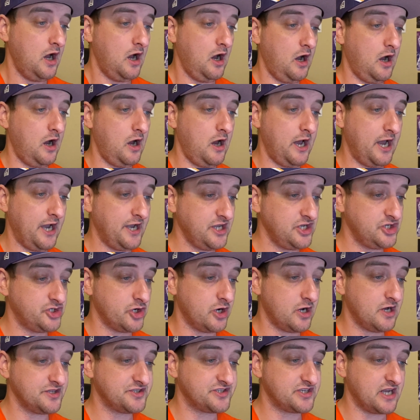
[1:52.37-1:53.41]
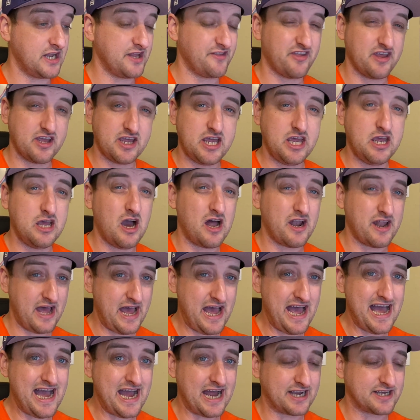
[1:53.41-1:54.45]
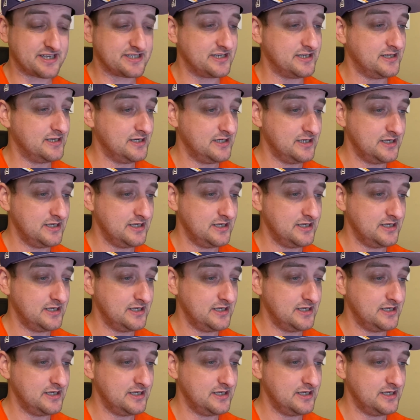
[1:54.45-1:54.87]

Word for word: Uh, Eddie Johnson, I think he got hacked.